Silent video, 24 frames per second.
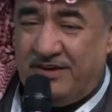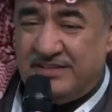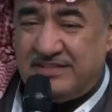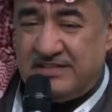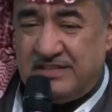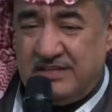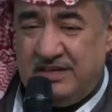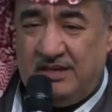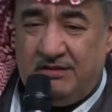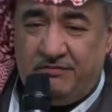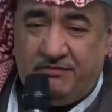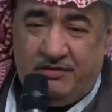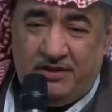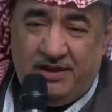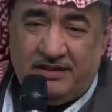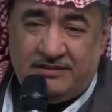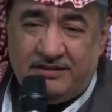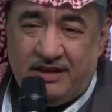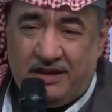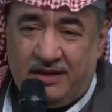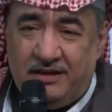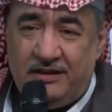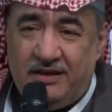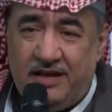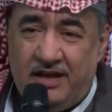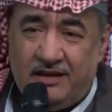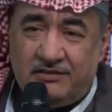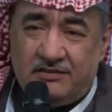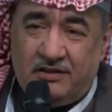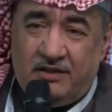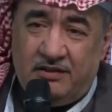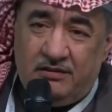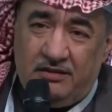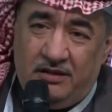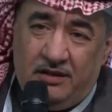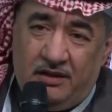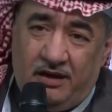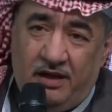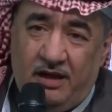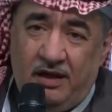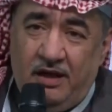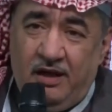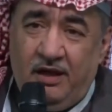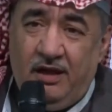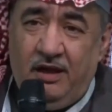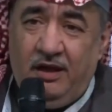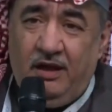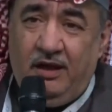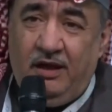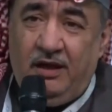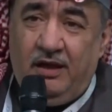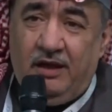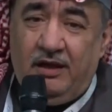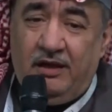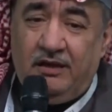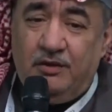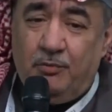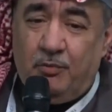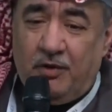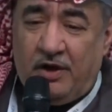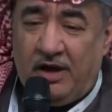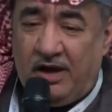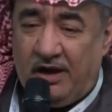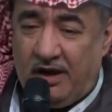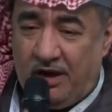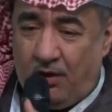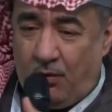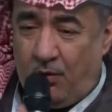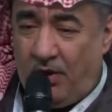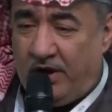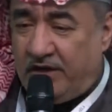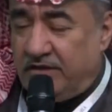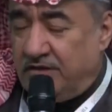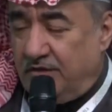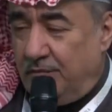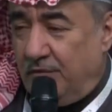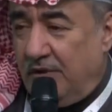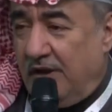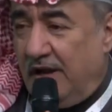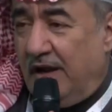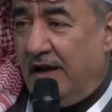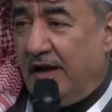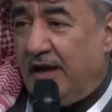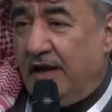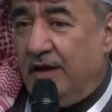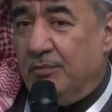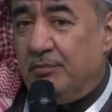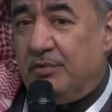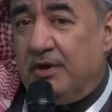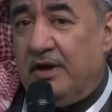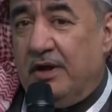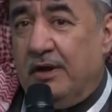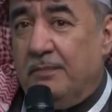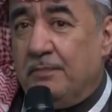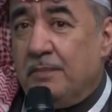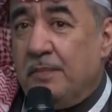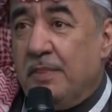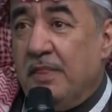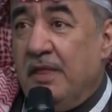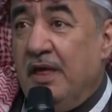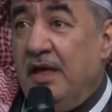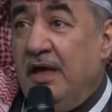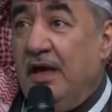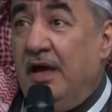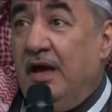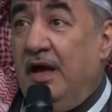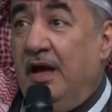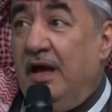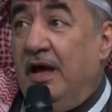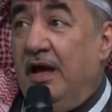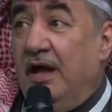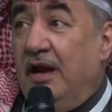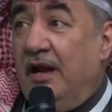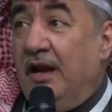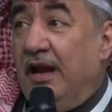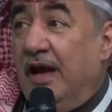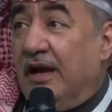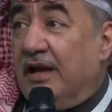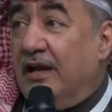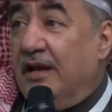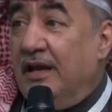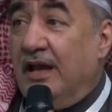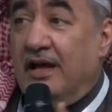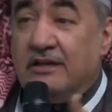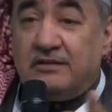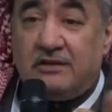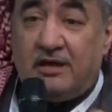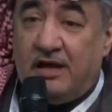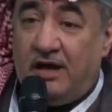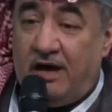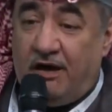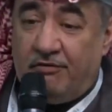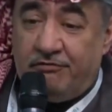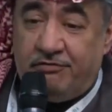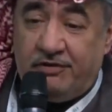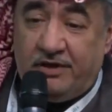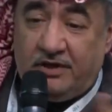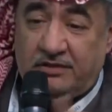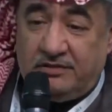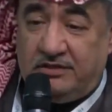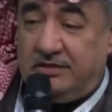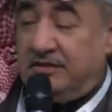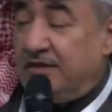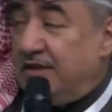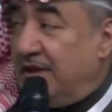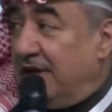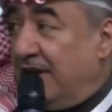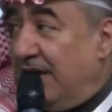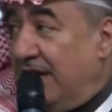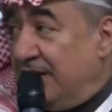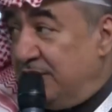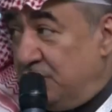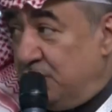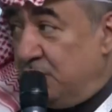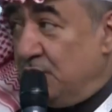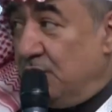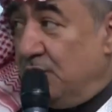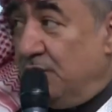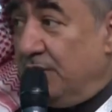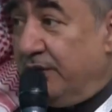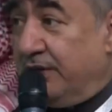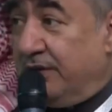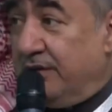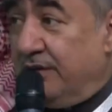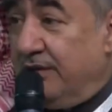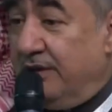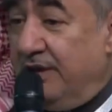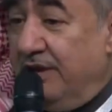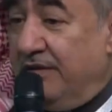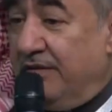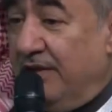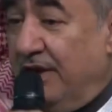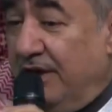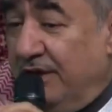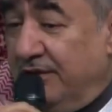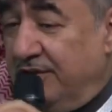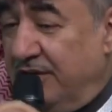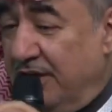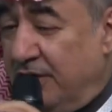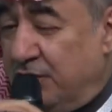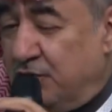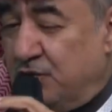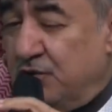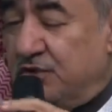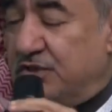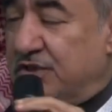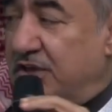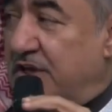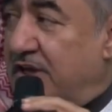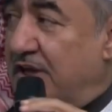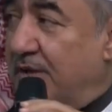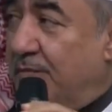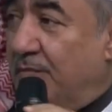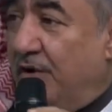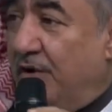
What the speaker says: go and you are not aware about the work 100%. There are so many techniques that requires time and requires